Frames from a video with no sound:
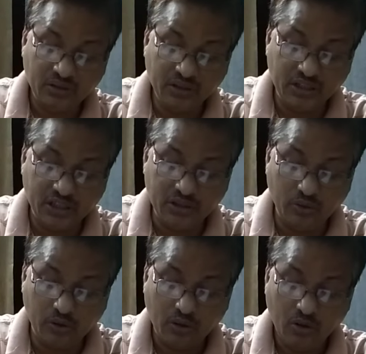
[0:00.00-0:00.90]
This is
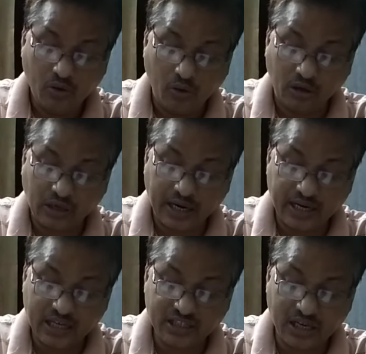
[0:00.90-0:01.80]
your
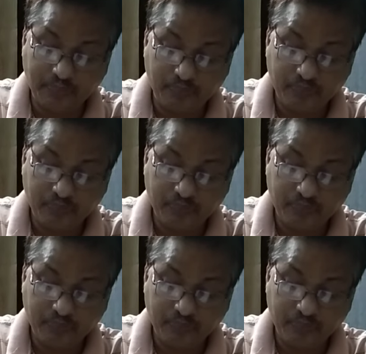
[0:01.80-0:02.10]
octahedral shape.